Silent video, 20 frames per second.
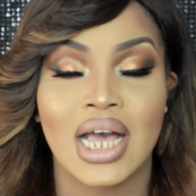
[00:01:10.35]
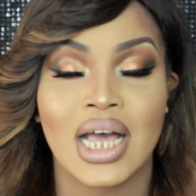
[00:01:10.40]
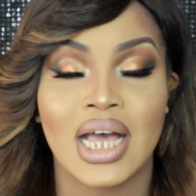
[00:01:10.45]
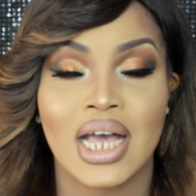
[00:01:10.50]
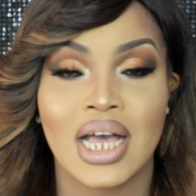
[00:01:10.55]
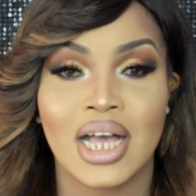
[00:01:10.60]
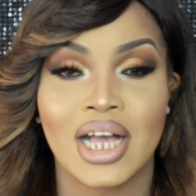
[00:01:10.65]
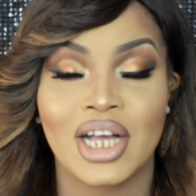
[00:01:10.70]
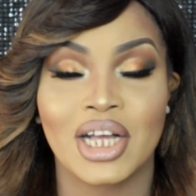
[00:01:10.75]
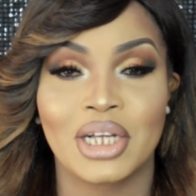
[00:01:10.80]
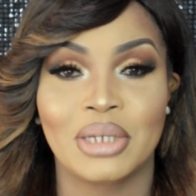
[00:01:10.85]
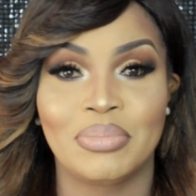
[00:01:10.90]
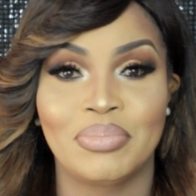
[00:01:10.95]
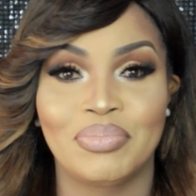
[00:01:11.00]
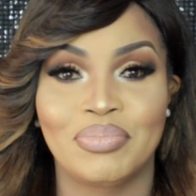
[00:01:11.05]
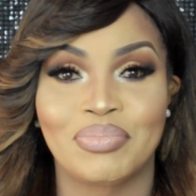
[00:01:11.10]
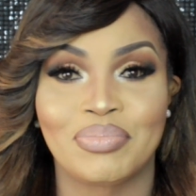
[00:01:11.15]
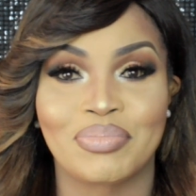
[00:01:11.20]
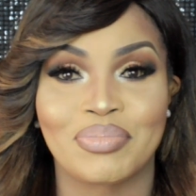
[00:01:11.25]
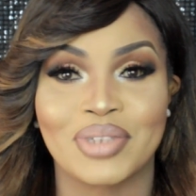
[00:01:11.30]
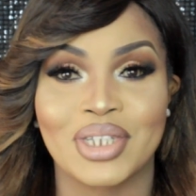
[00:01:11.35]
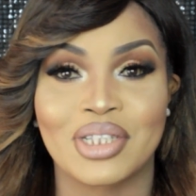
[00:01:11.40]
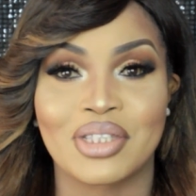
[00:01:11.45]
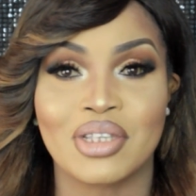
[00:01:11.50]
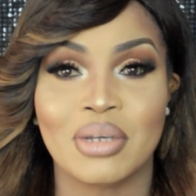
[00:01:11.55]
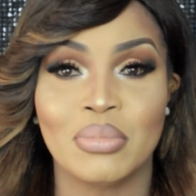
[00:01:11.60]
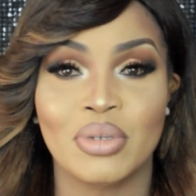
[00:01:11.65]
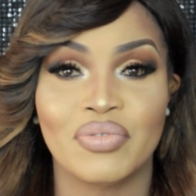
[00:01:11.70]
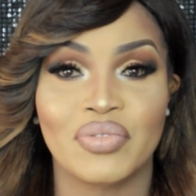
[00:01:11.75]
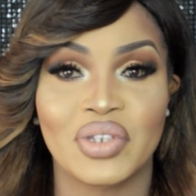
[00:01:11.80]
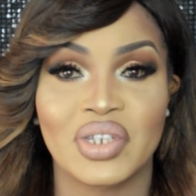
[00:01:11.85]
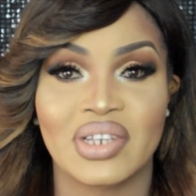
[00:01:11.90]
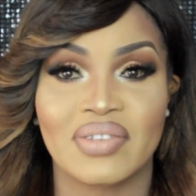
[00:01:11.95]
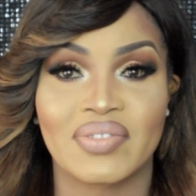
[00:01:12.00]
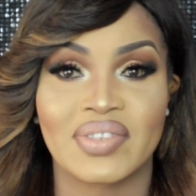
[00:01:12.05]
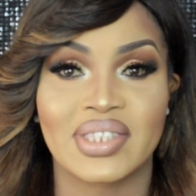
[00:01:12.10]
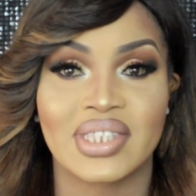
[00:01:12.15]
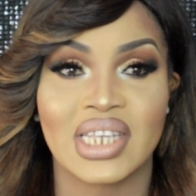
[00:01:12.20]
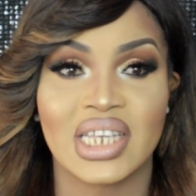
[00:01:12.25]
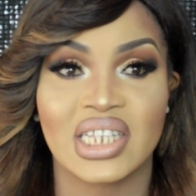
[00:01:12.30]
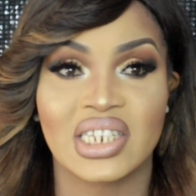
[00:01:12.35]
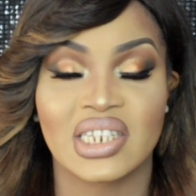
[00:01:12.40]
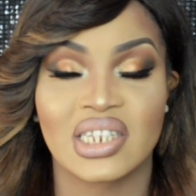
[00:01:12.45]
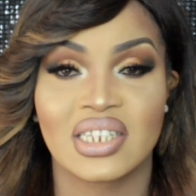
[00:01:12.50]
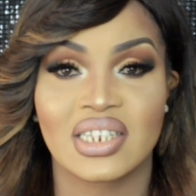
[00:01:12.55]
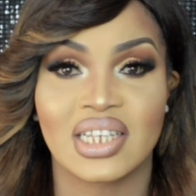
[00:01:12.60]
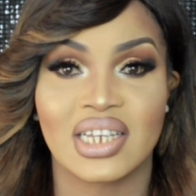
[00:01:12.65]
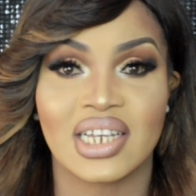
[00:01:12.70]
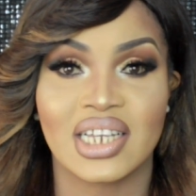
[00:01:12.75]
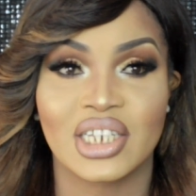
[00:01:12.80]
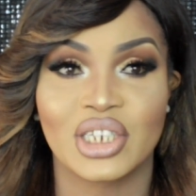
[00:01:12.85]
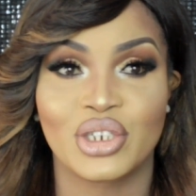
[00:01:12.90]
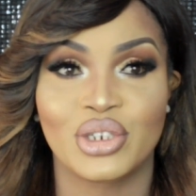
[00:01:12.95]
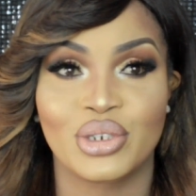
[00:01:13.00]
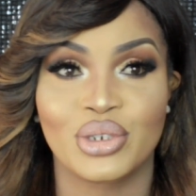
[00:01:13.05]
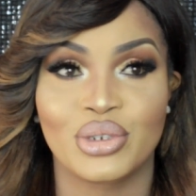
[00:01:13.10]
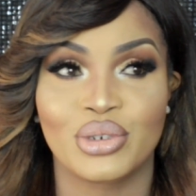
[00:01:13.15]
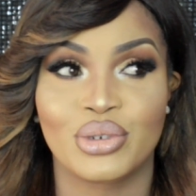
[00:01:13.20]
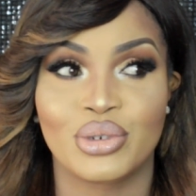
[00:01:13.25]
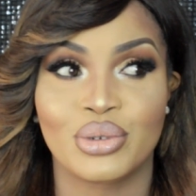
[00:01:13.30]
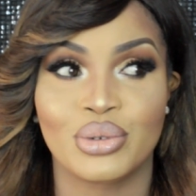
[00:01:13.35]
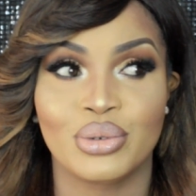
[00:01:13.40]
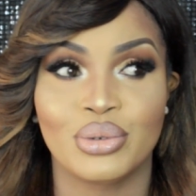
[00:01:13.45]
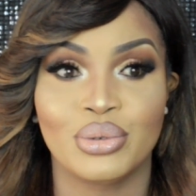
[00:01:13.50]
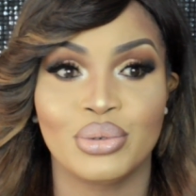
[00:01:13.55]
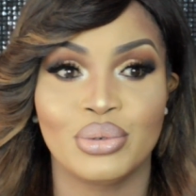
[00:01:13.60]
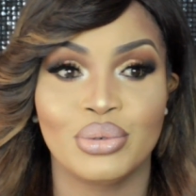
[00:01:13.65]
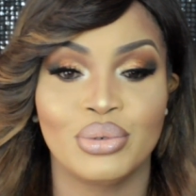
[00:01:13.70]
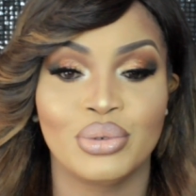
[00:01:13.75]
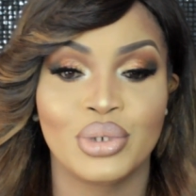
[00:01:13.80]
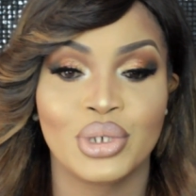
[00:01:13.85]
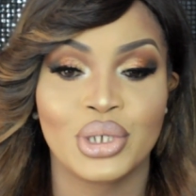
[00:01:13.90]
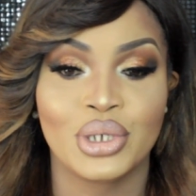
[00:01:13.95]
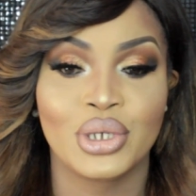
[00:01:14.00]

um, some of you have said that I should do